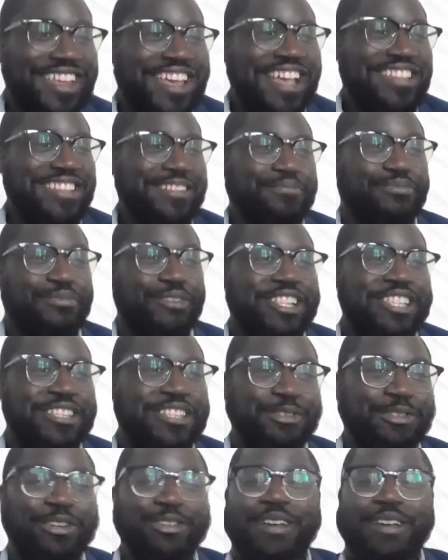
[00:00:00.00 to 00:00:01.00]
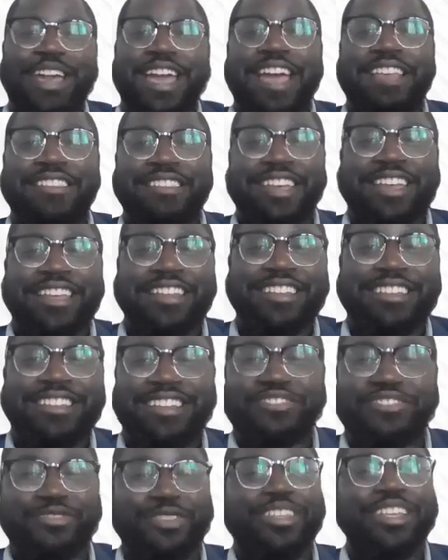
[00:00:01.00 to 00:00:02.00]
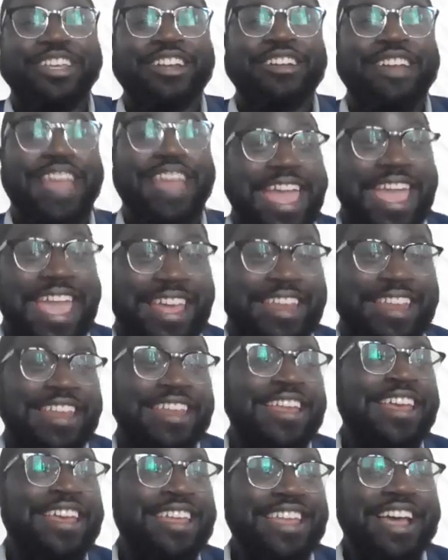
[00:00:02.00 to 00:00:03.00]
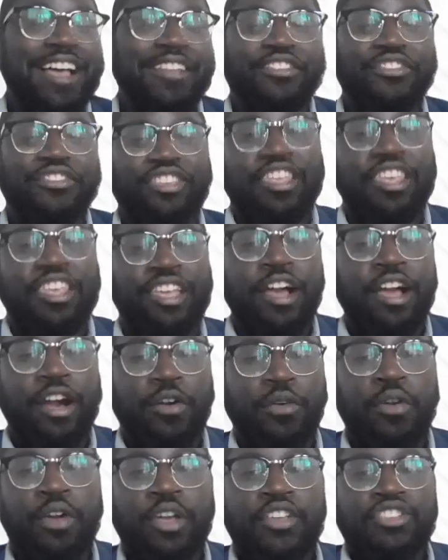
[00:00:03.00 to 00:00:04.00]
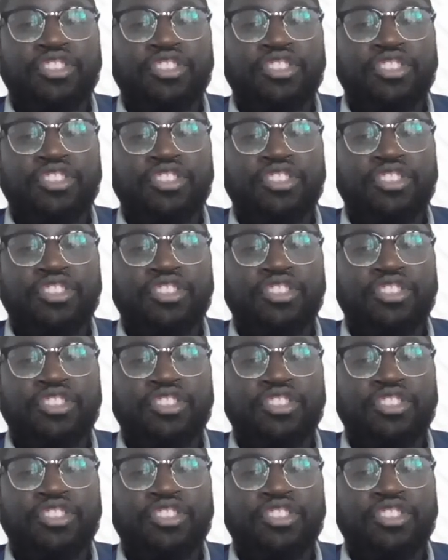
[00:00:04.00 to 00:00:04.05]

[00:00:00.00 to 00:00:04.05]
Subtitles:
as a principal, as a district leader, and now the CEO.